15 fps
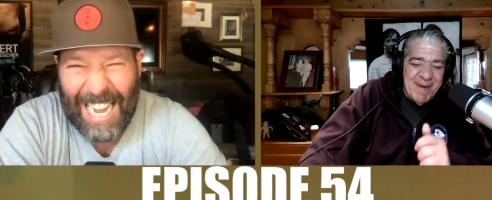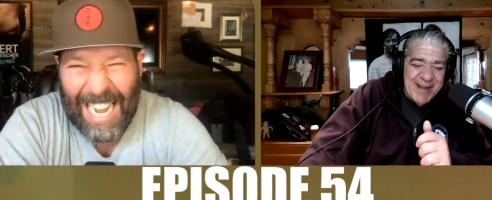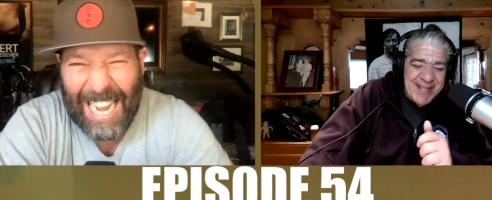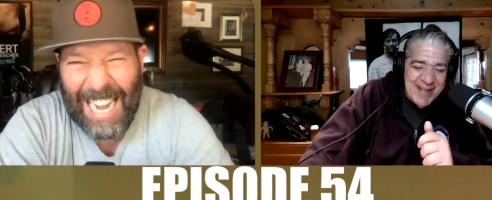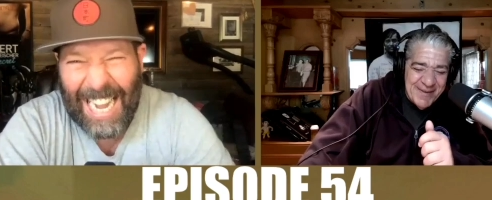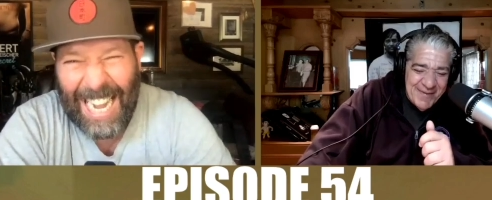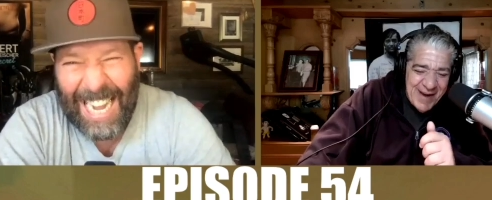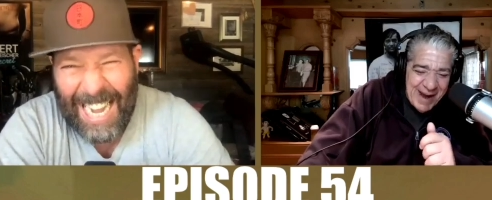Speaker 1: hitting
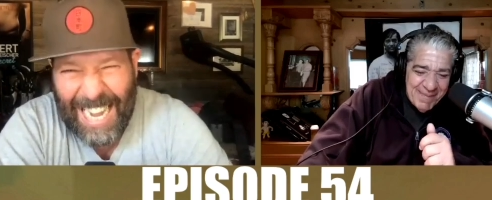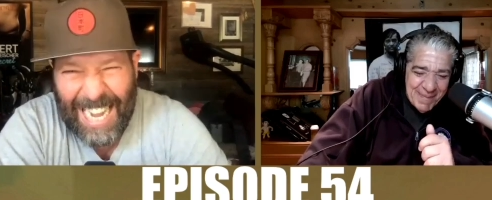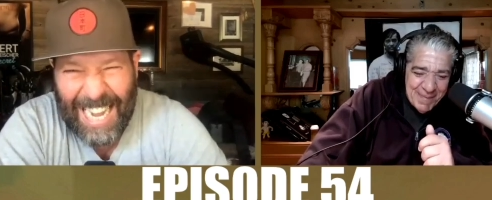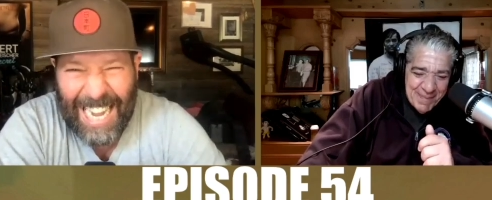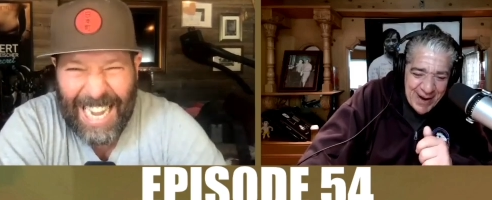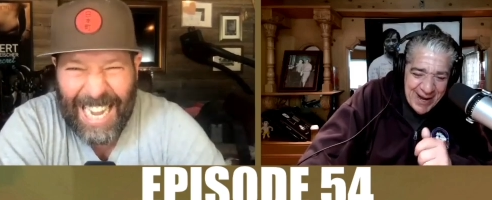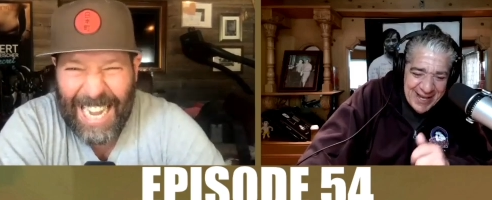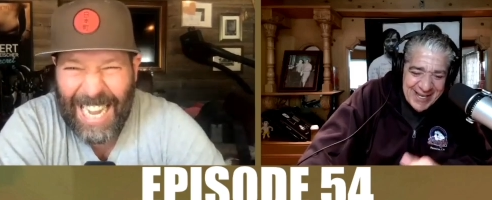the vapor
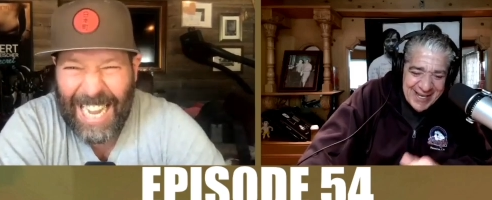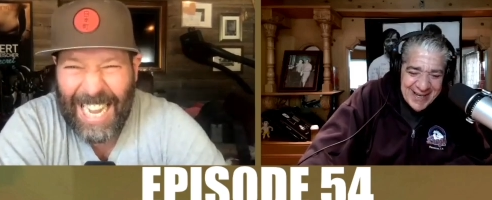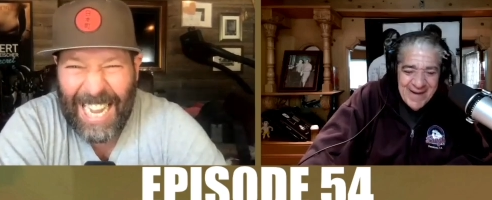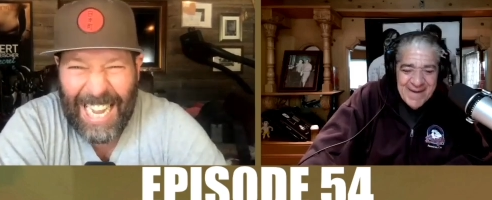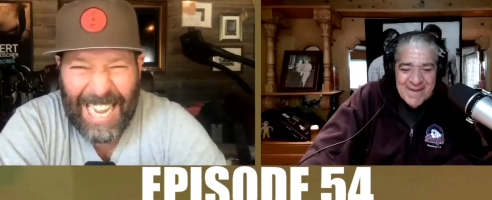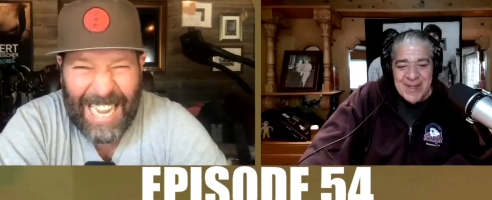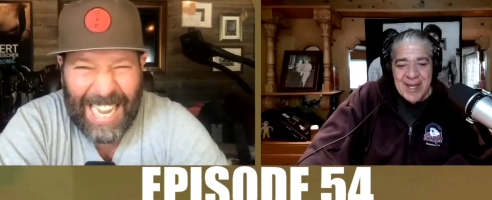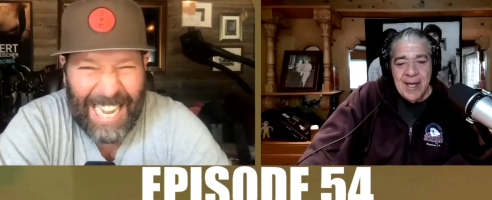pen.
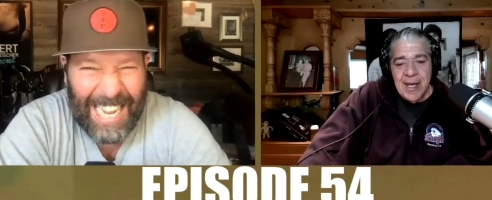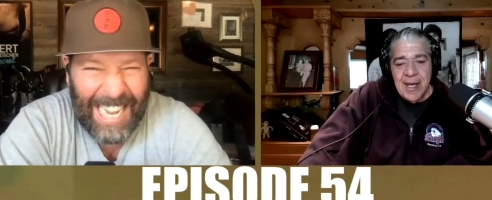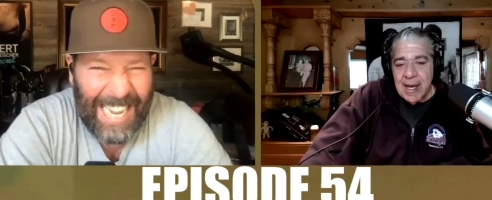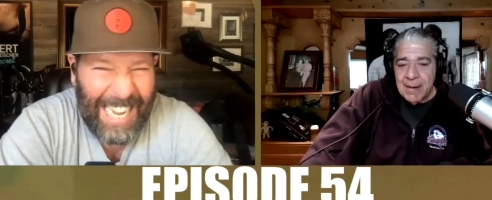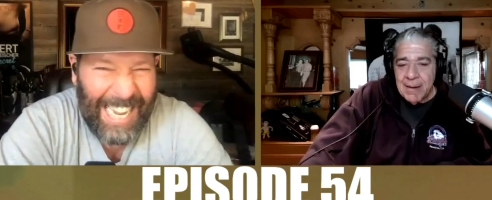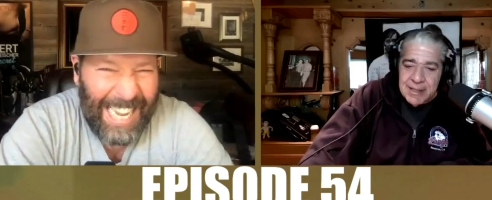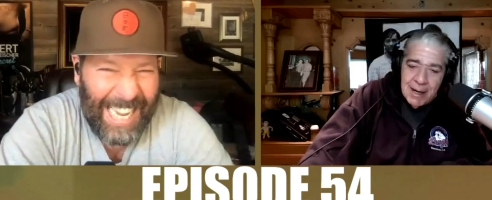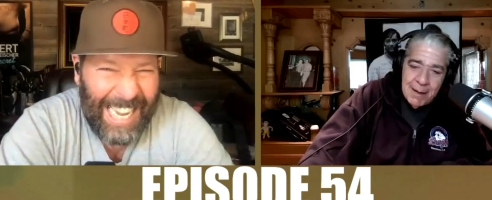He
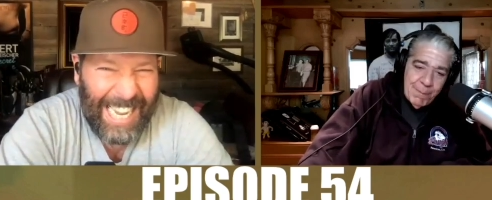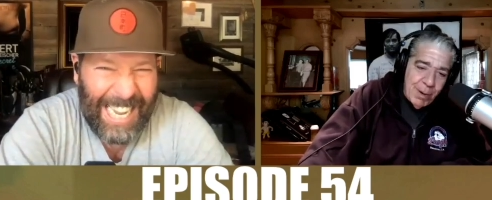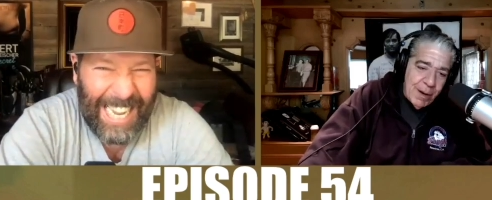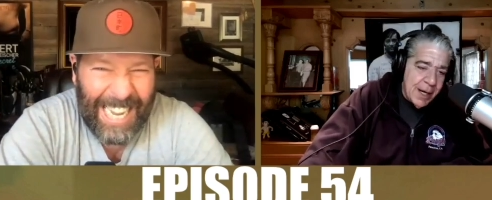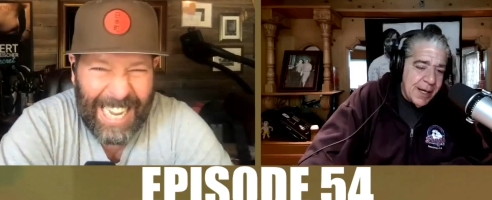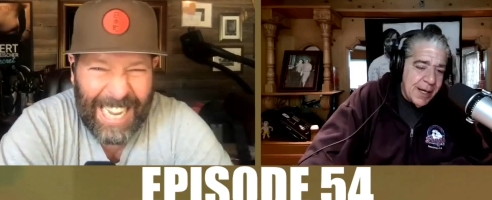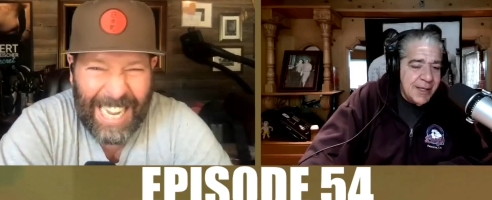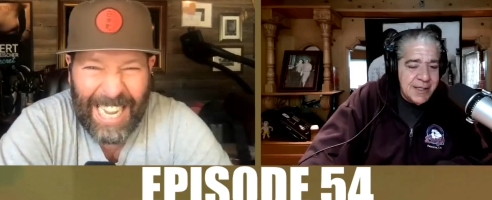kept saying,
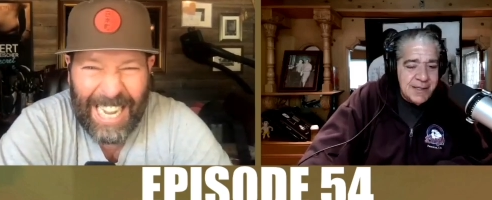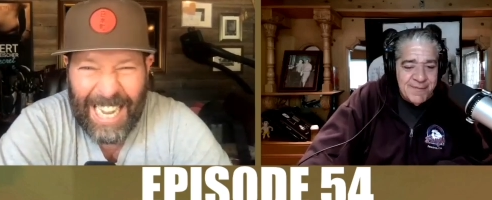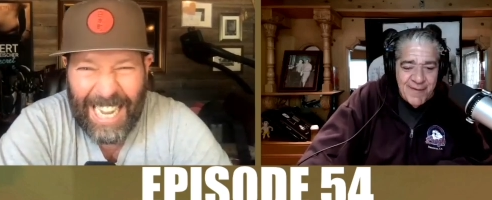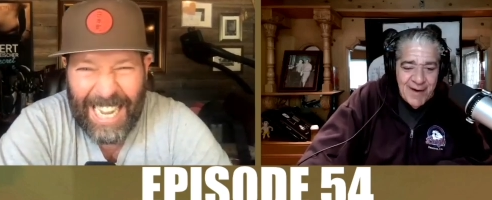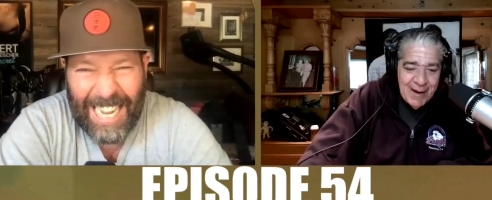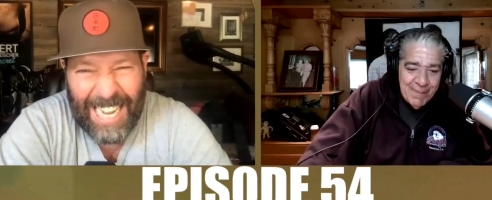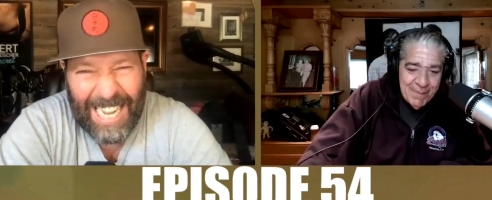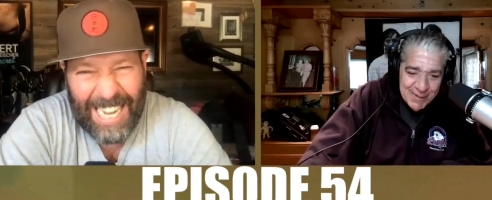"Player, this
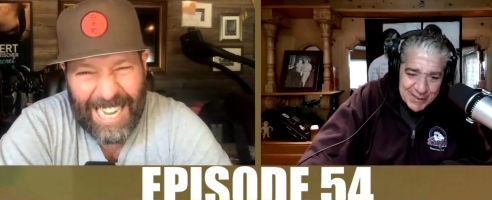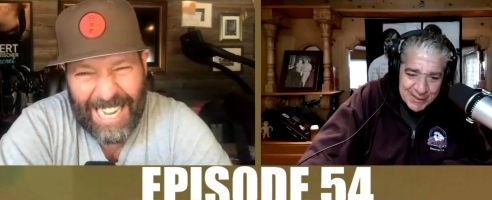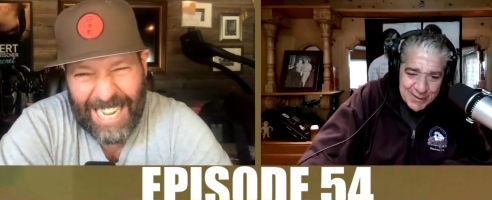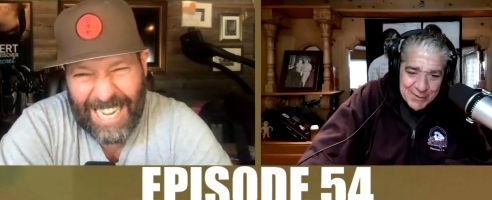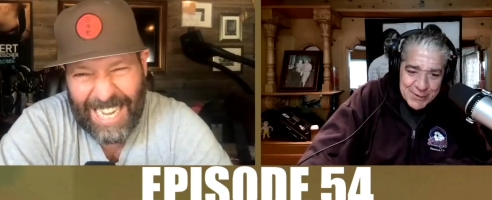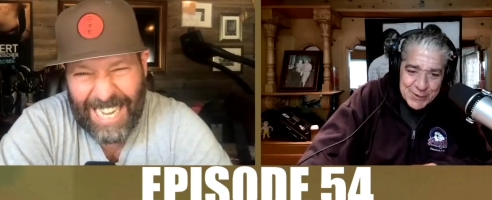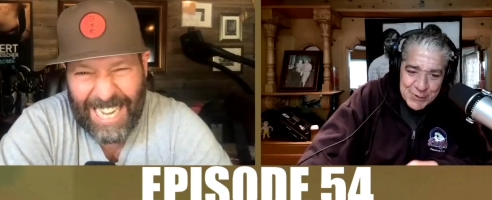vape is too